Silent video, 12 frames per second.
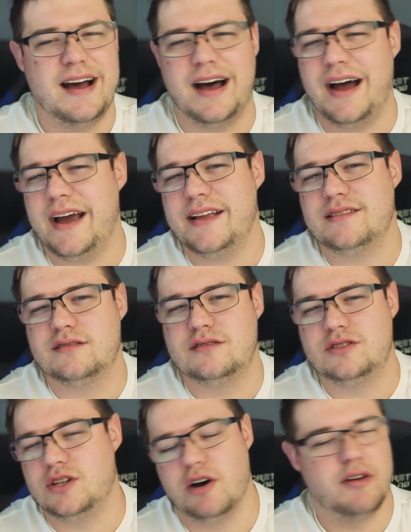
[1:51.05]
I
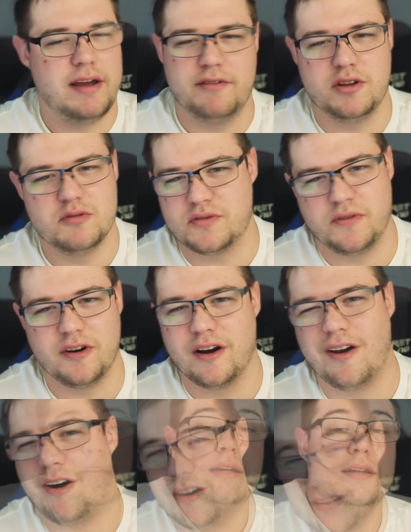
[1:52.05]
don't have a use for it at all.